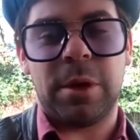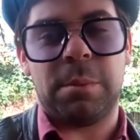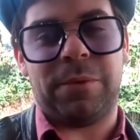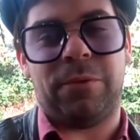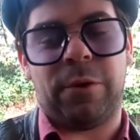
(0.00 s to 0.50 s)

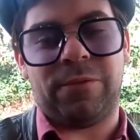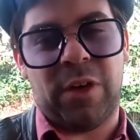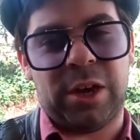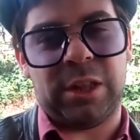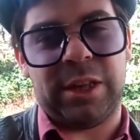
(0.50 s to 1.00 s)
before
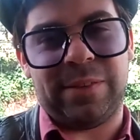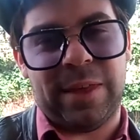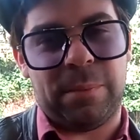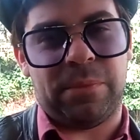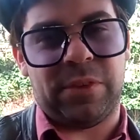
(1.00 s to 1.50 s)
finally
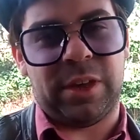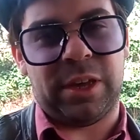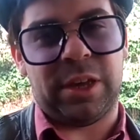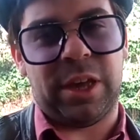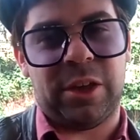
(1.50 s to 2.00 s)

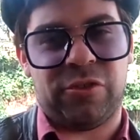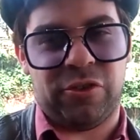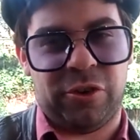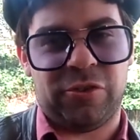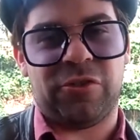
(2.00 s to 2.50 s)
attempting a
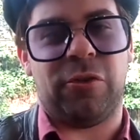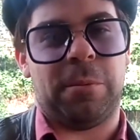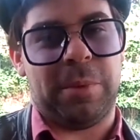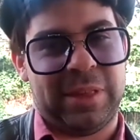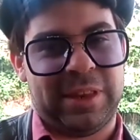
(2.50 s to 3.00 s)
church or
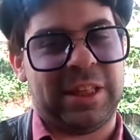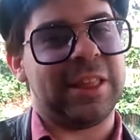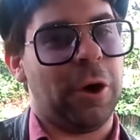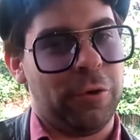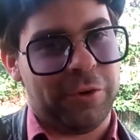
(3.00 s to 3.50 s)
business
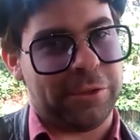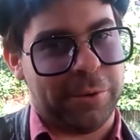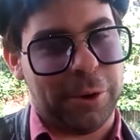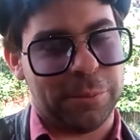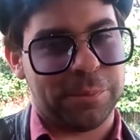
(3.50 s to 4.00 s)
overthrow.